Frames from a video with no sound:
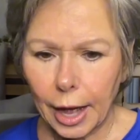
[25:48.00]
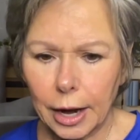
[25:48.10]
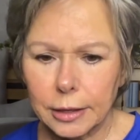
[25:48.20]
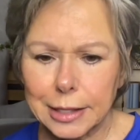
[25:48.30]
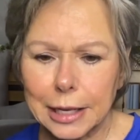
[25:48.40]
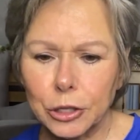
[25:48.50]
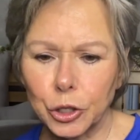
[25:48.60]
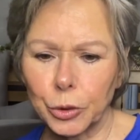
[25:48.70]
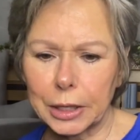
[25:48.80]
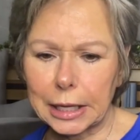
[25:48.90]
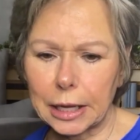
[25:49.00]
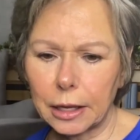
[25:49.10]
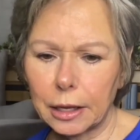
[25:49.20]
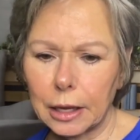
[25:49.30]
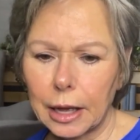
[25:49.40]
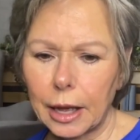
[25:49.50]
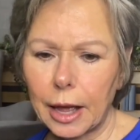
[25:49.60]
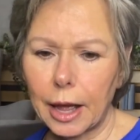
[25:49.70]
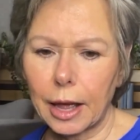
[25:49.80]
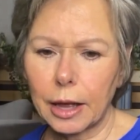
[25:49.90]
And I'll send you a link.
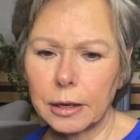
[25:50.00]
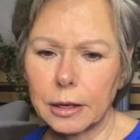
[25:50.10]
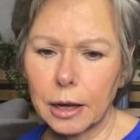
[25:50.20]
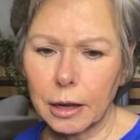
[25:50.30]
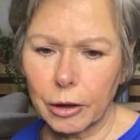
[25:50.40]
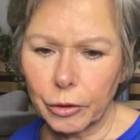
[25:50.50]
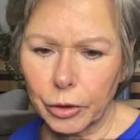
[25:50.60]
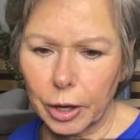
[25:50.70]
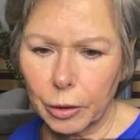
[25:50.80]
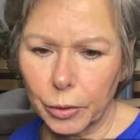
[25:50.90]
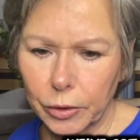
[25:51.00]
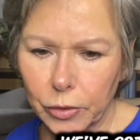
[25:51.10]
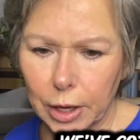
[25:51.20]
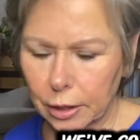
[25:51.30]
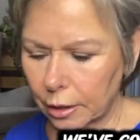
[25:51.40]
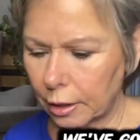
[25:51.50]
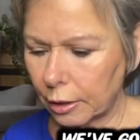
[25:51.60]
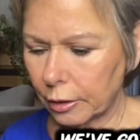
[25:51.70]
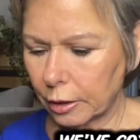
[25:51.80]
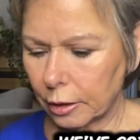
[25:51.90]
And, okay, we've got another